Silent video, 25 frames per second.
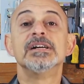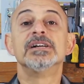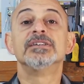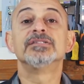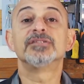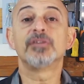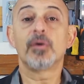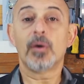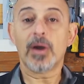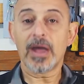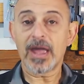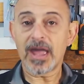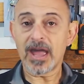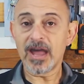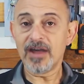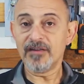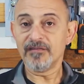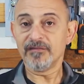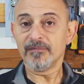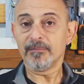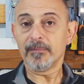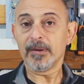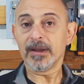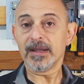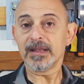So I
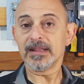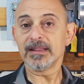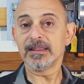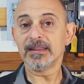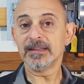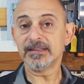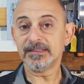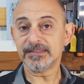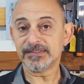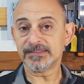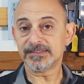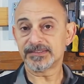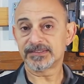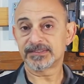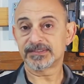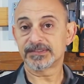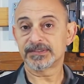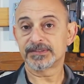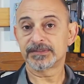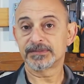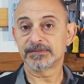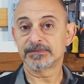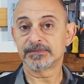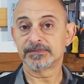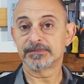have my
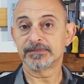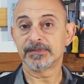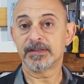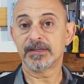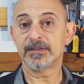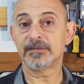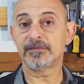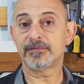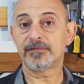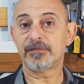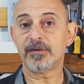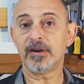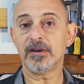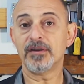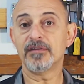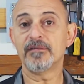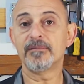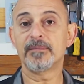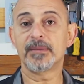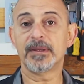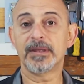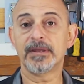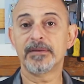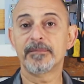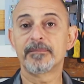list in front
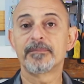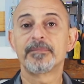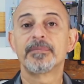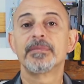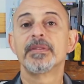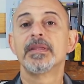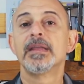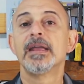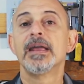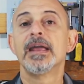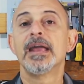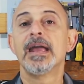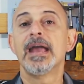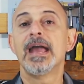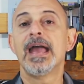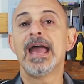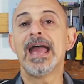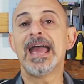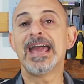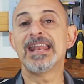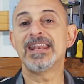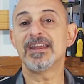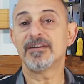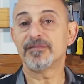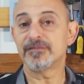of me,
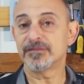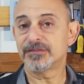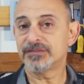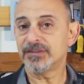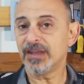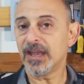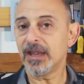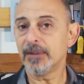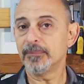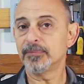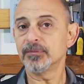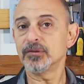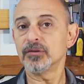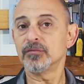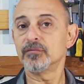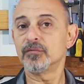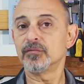and I've taped a